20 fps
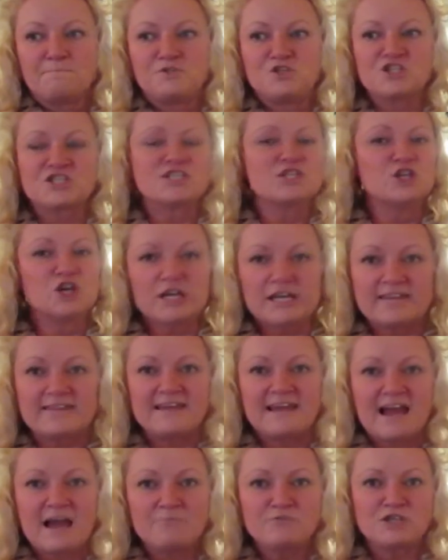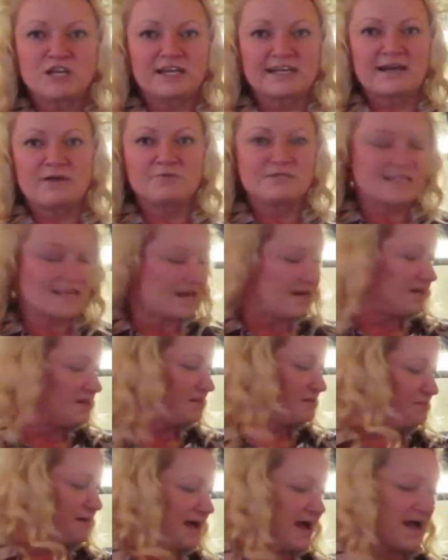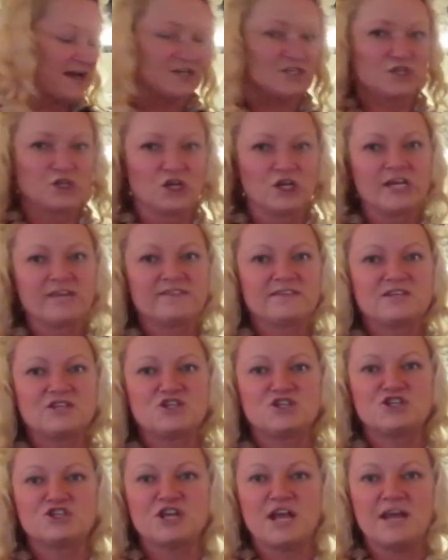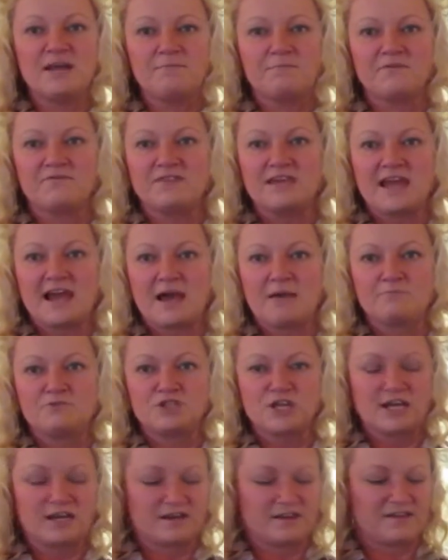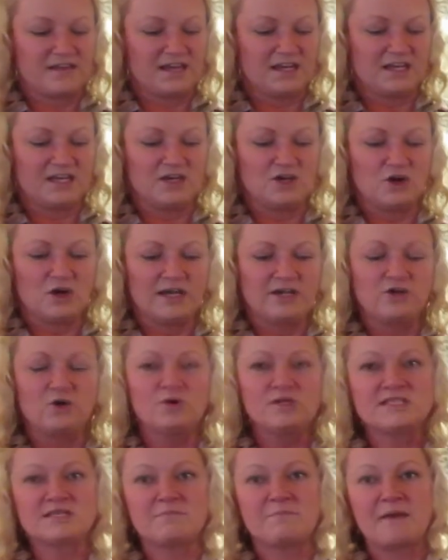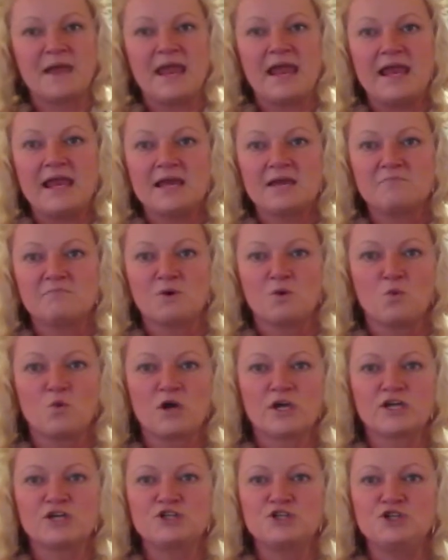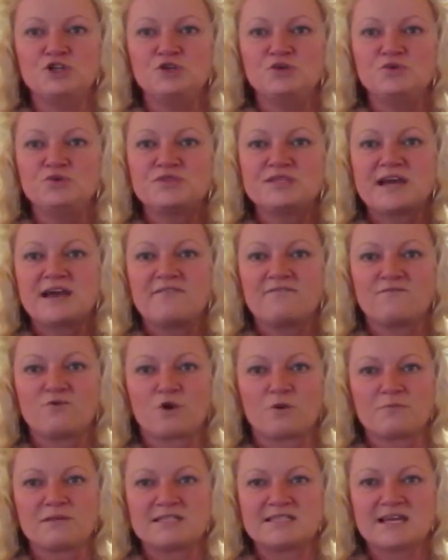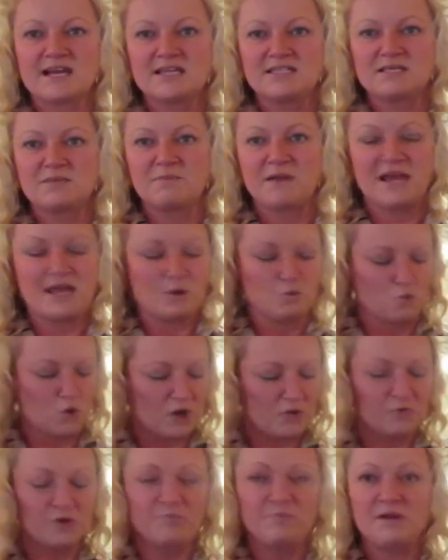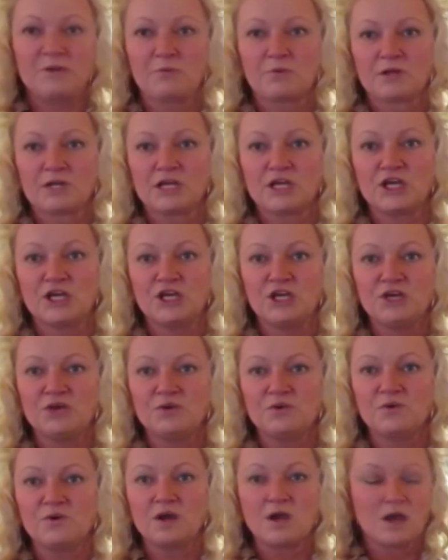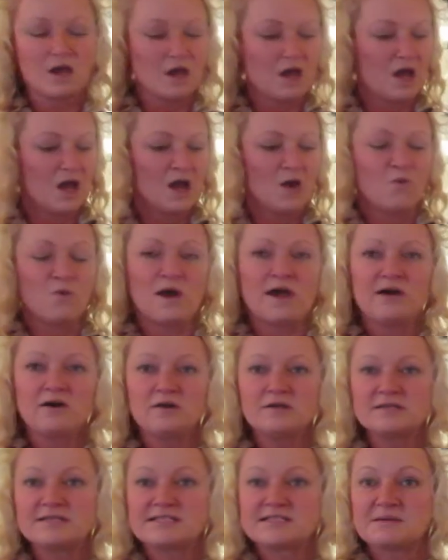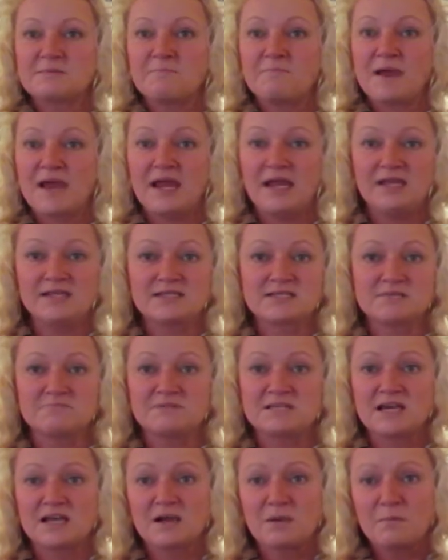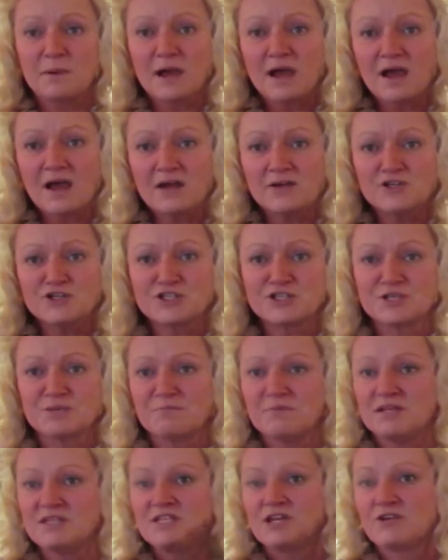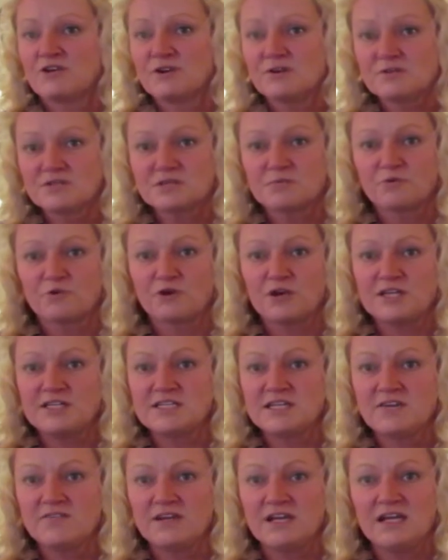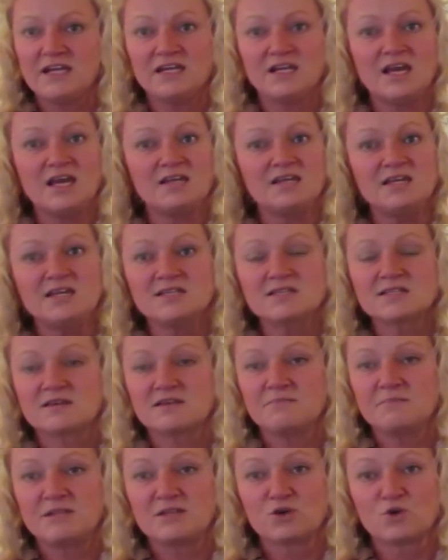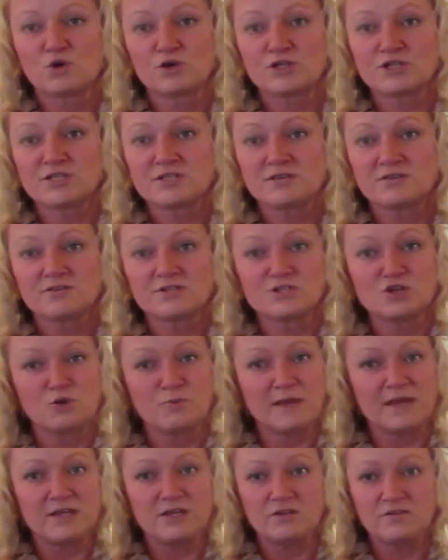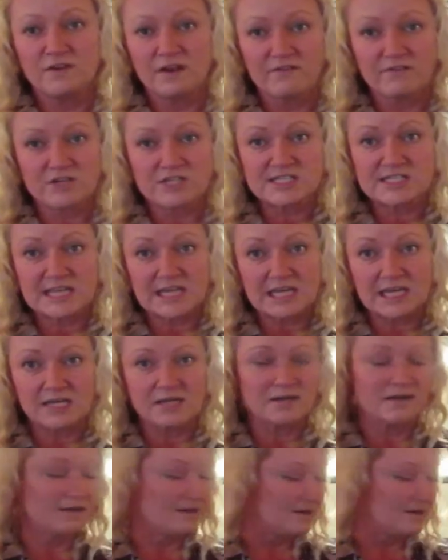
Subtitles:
Just look at the object outside of the box. Look at the shape of the object. Think, you know, I know it's a pan, but what could you use that for besides a pan? What would be really cute? Well, some paint, some decoupage, some material, some creativity, and he's going to be the gorgeous little snowman you've ever seen.